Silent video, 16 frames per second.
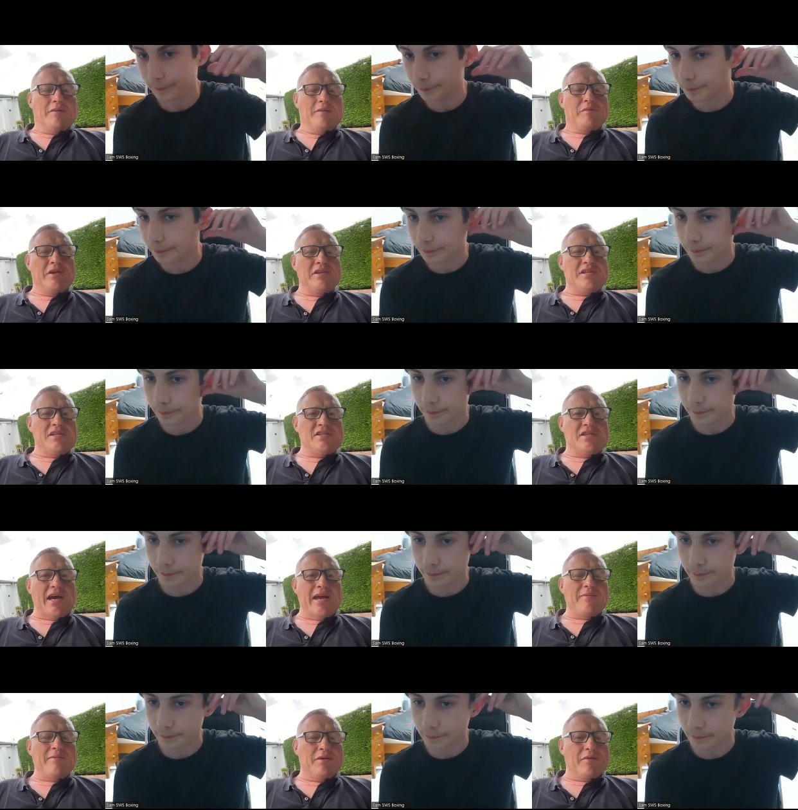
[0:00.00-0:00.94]
Speaker 1: But it's his
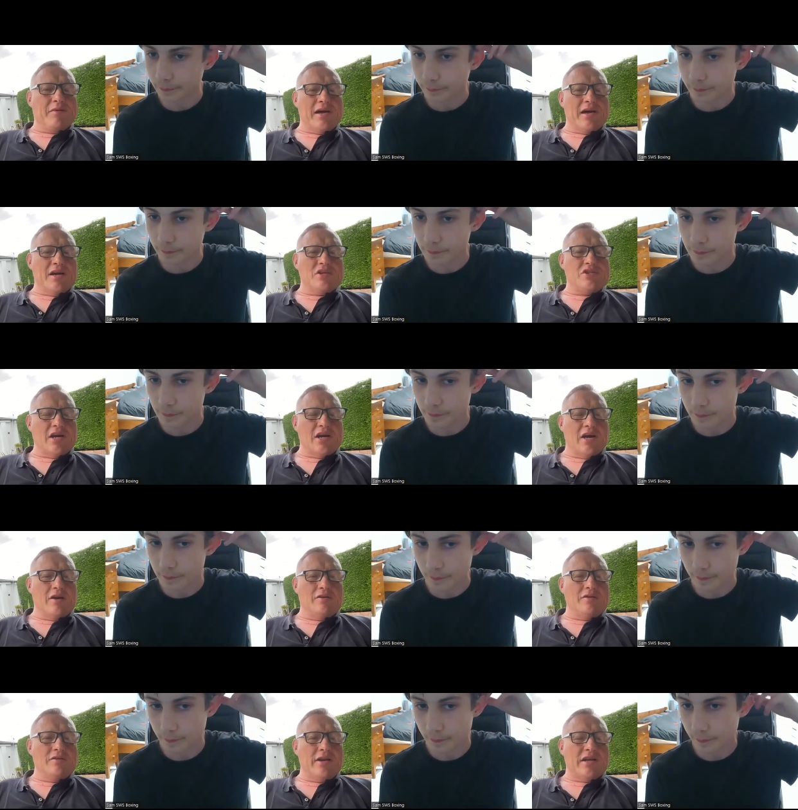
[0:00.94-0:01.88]
debut on our show
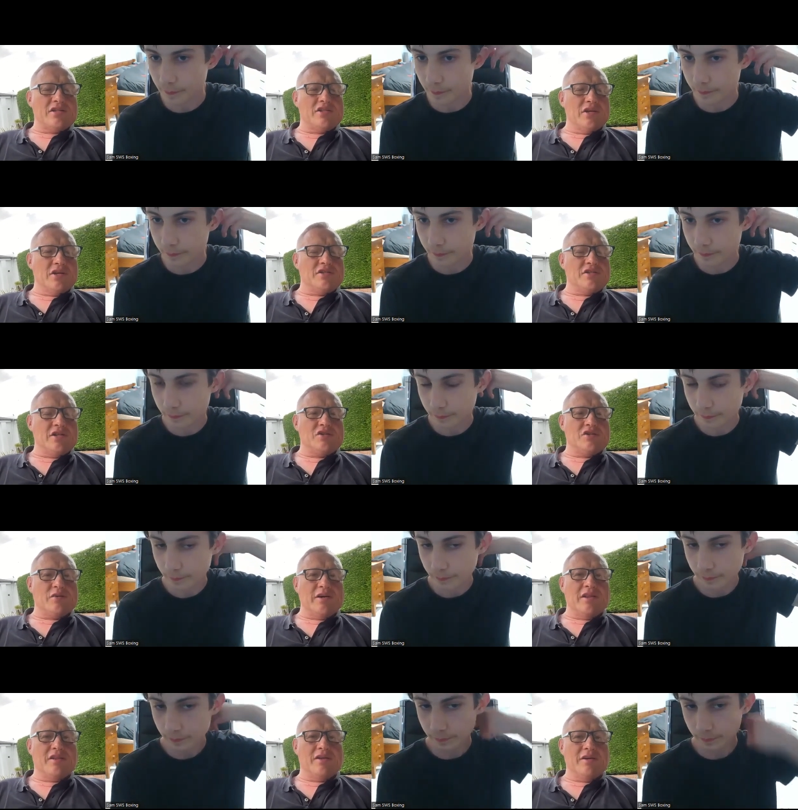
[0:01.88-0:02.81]
next Thursday, the
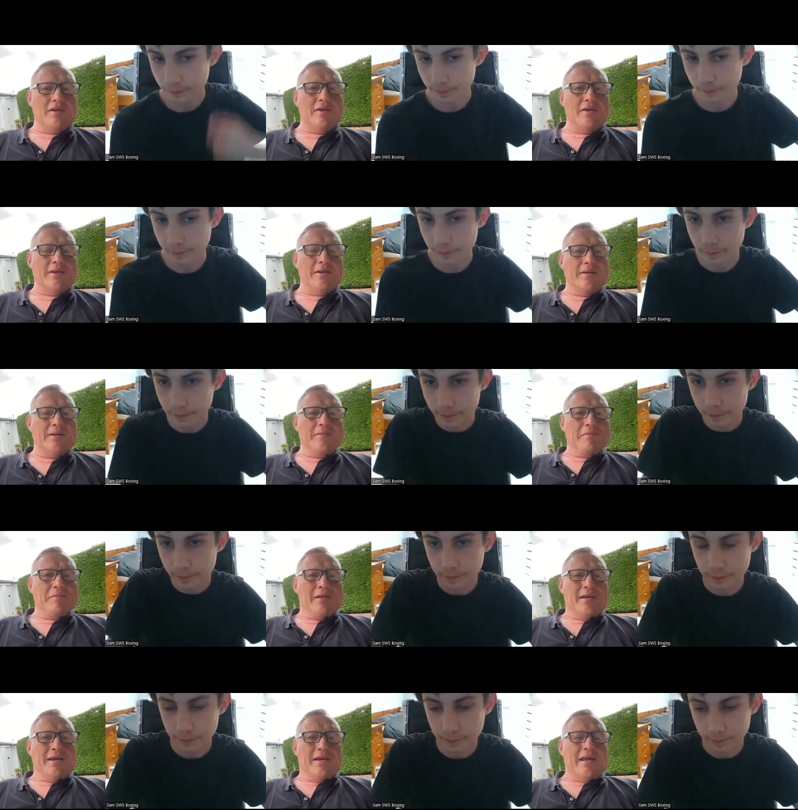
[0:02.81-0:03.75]
twenty third,
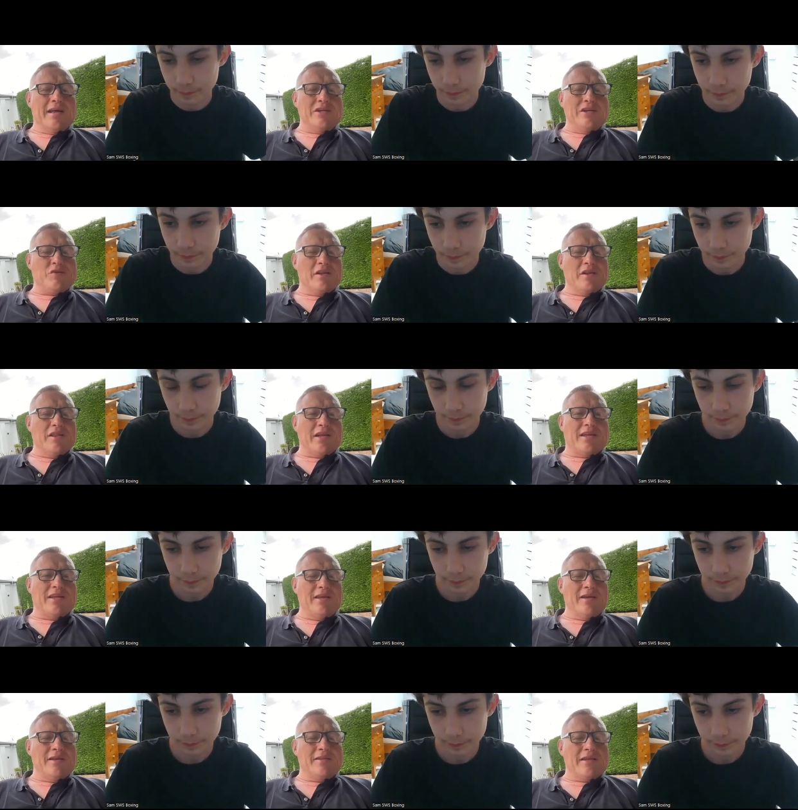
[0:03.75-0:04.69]
and he's one of the
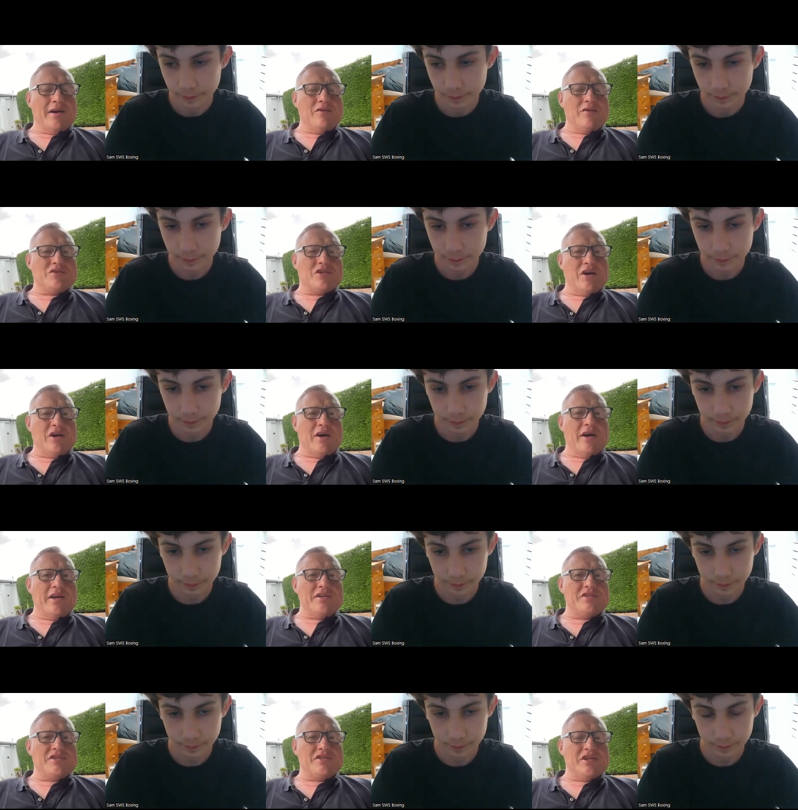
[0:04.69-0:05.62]
those
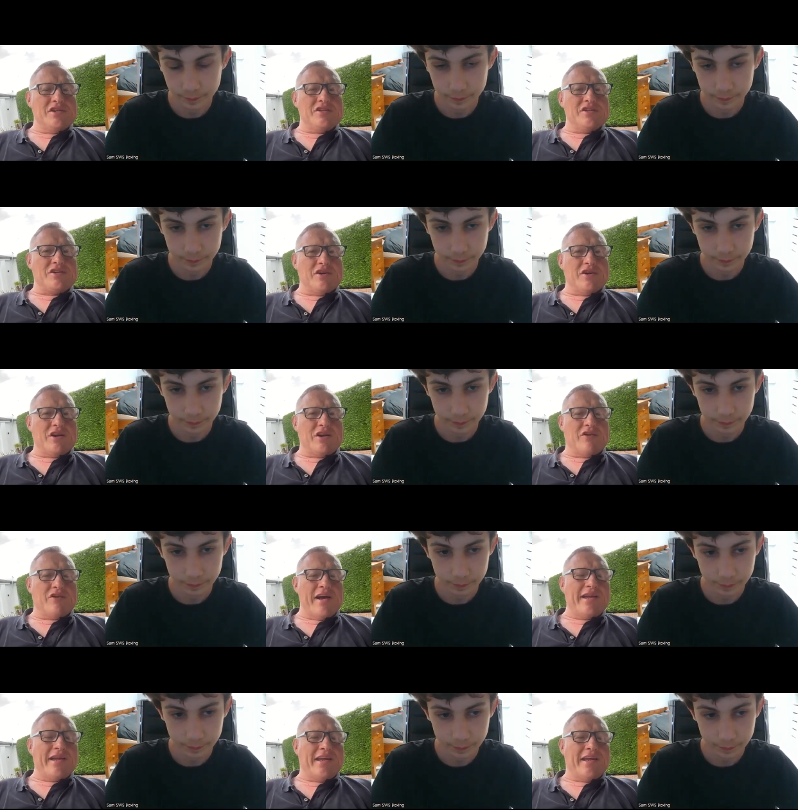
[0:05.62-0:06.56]
guys that's got a
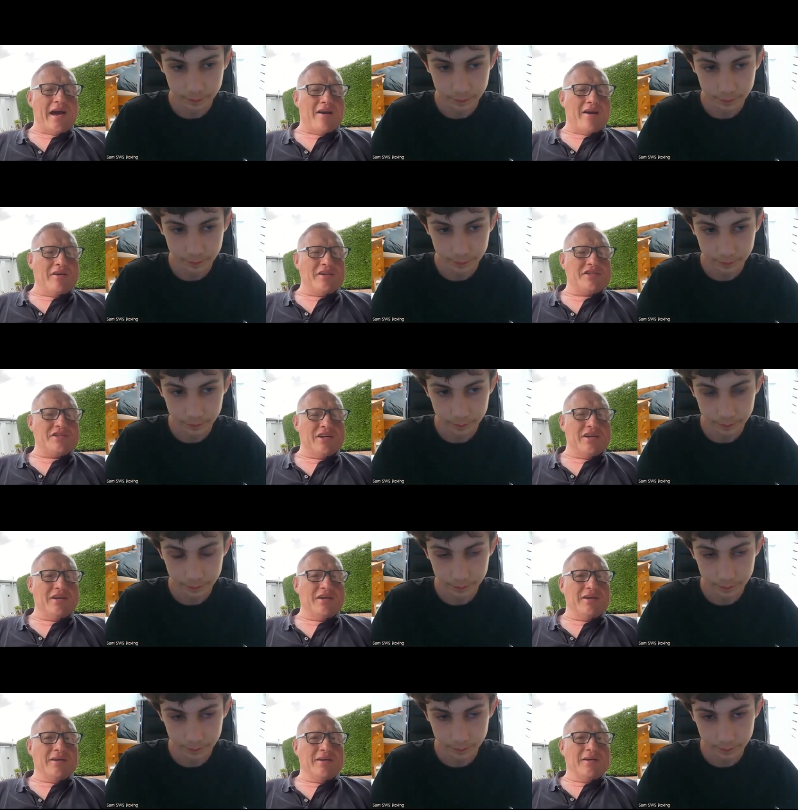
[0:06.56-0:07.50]
great character,
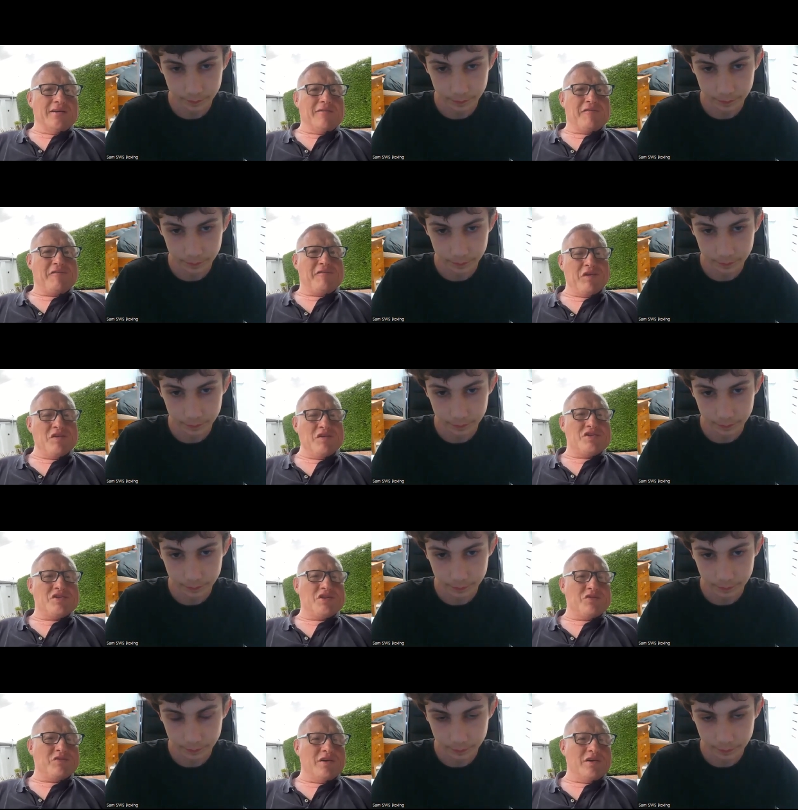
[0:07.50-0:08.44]
fun
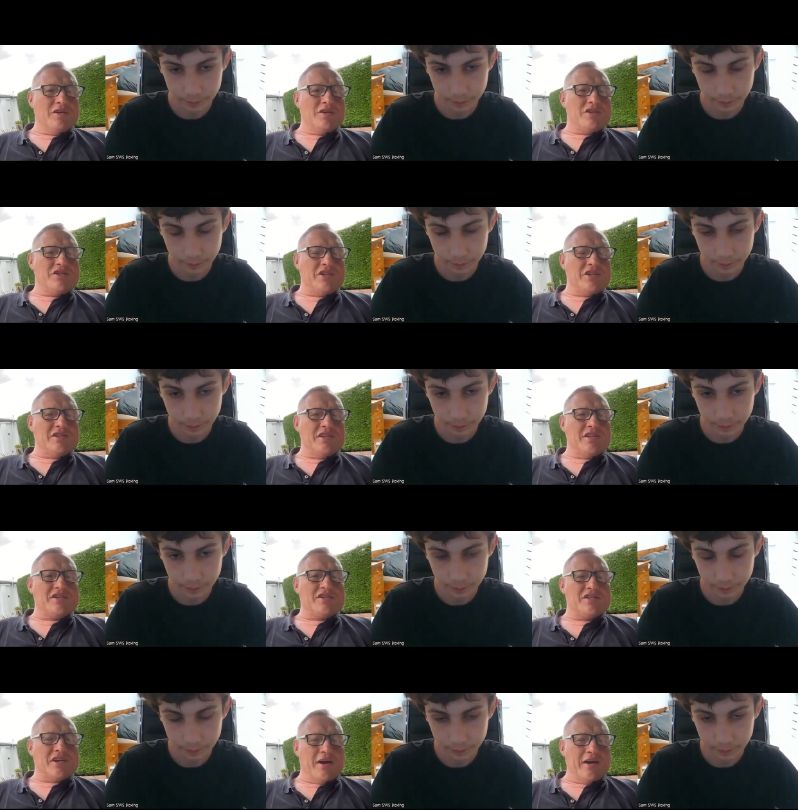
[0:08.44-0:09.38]
to watch. He's
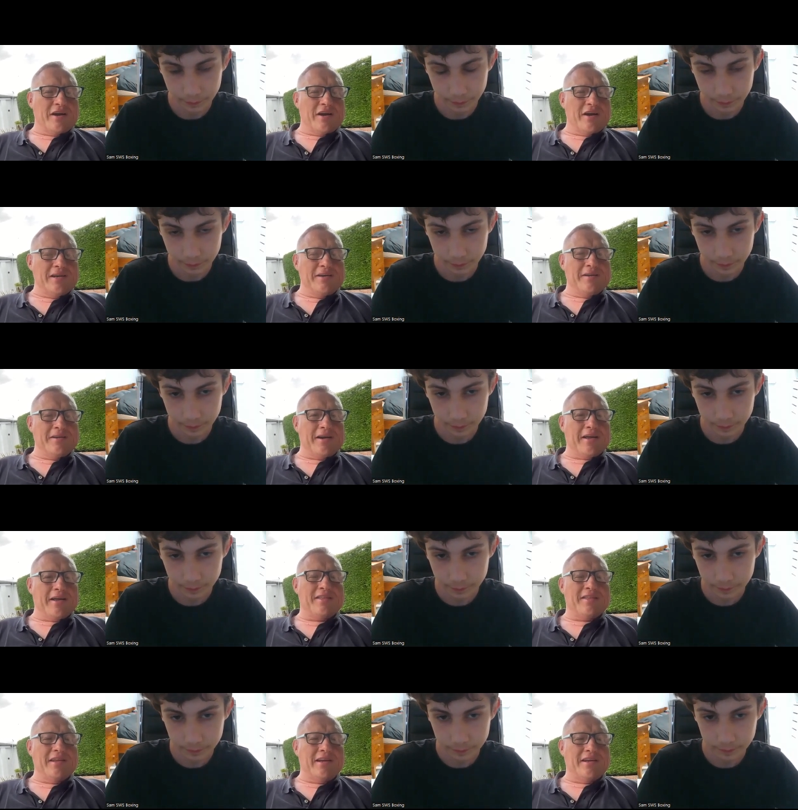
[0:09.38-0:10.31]
exciting, and I
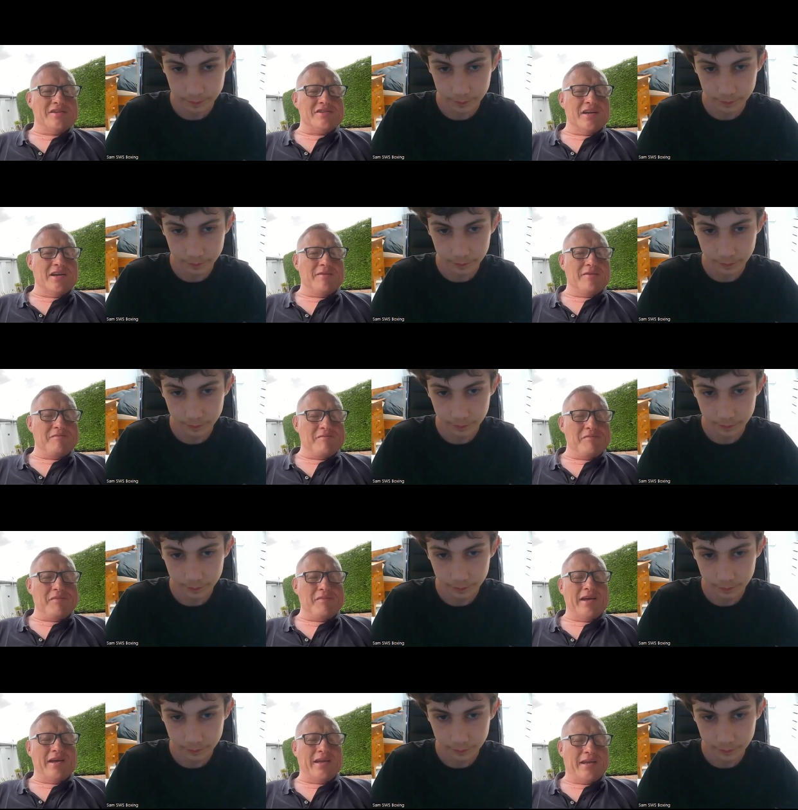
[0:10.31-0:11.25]
think he's going to
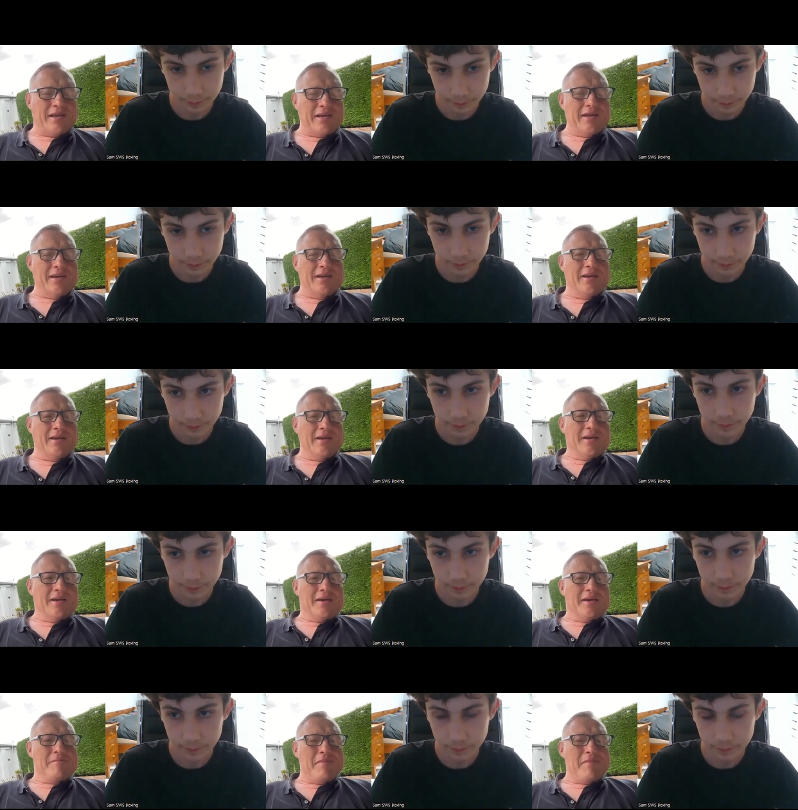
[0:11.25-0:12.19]
make uh,
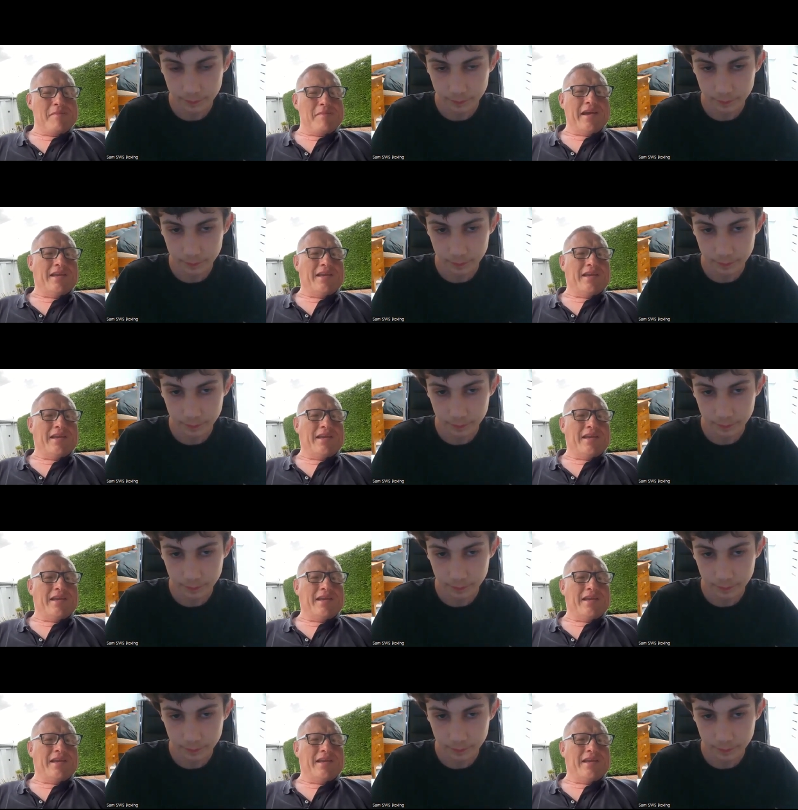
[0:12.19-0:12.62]
make